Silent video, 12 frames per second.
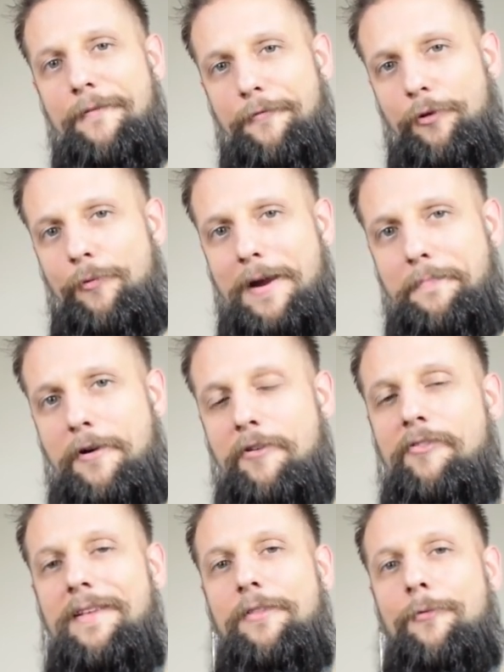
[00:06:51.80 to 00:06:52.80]
for the right
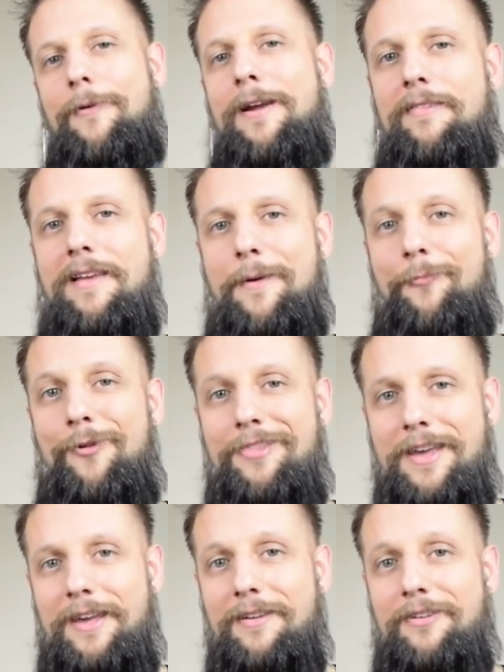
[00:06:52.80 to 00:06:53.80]
person at the right time,
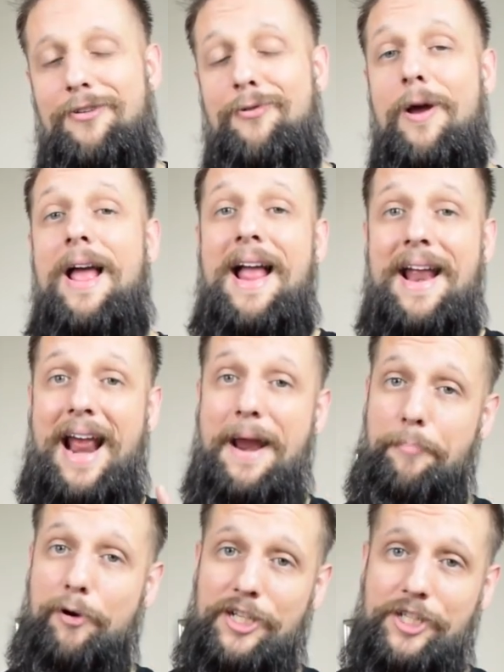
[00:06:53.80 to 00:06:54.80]
what they could do. And I
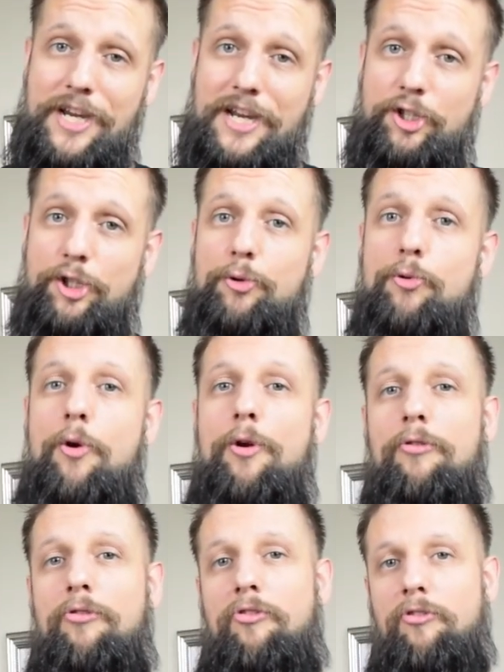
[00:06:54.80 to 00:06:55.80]
appreciate you
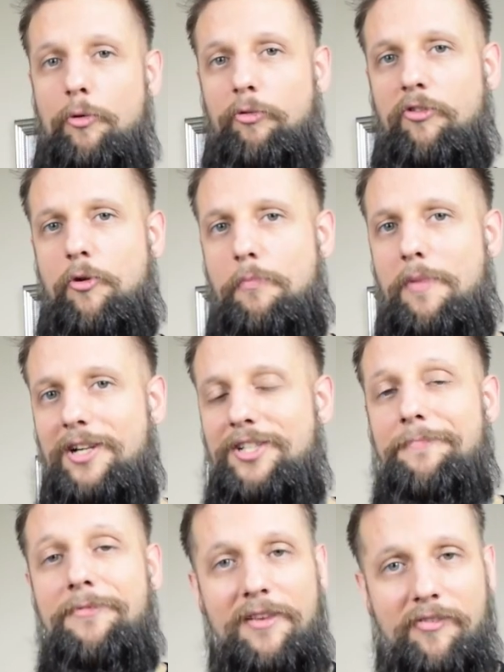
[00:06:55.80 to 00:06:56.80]
so, so
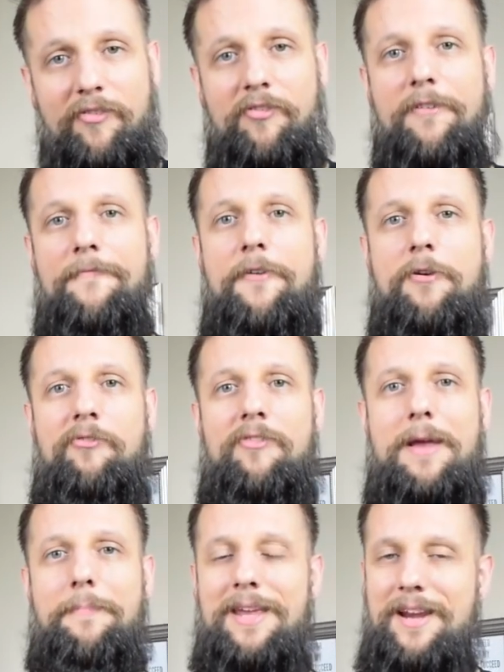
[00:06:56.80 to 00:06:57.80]
much. If this is your first
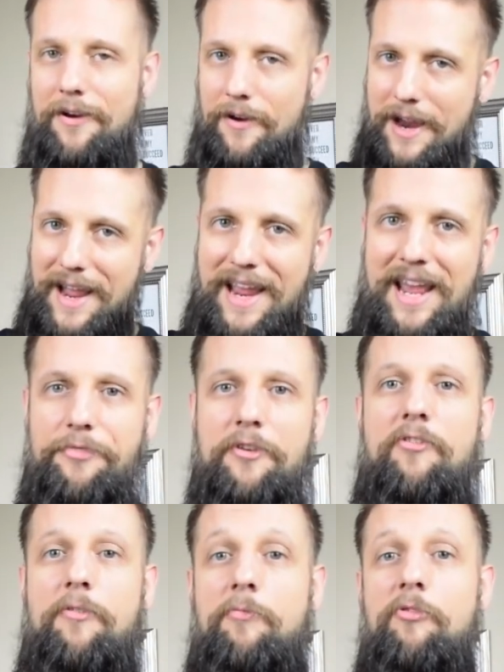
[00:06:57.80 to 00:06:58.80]
time here, hit
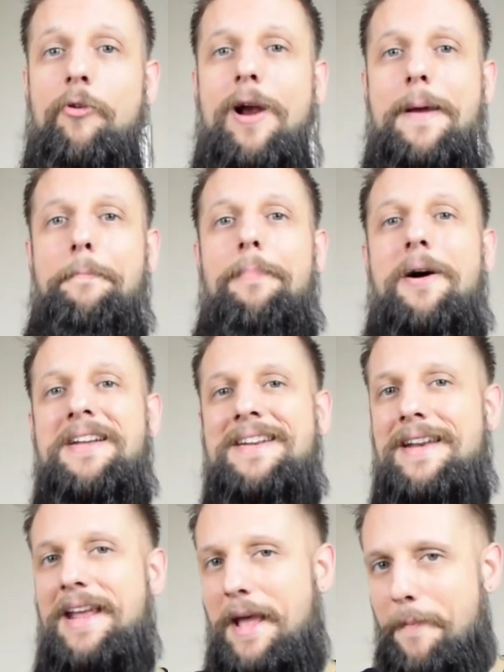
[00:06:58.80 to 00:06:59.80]
the subscribe
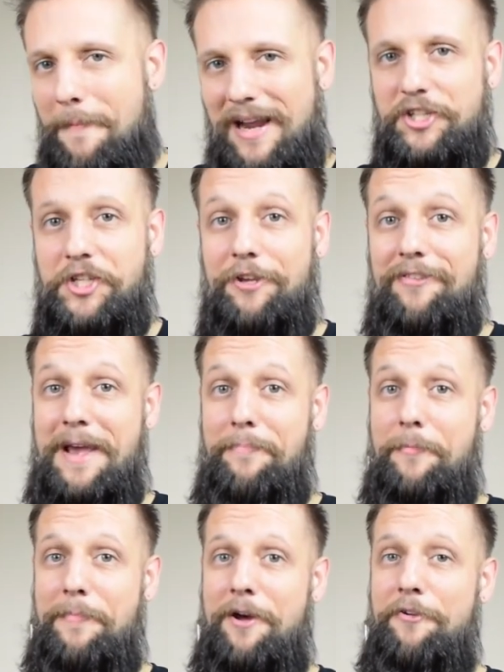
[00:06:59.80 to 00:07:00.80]
button. Make sure you
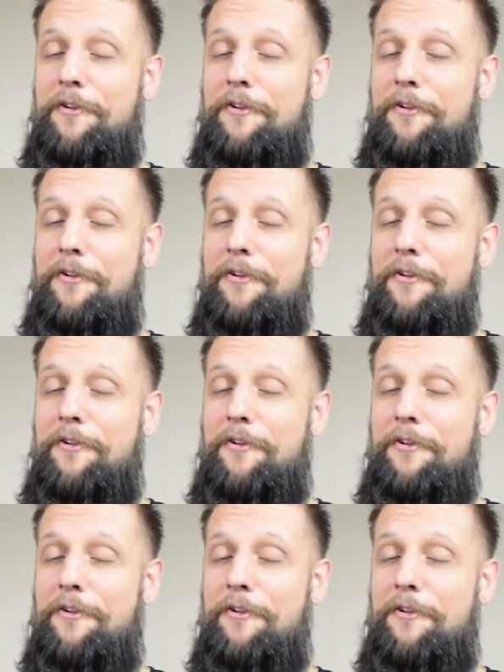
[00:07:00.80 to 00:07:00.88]
tap the bell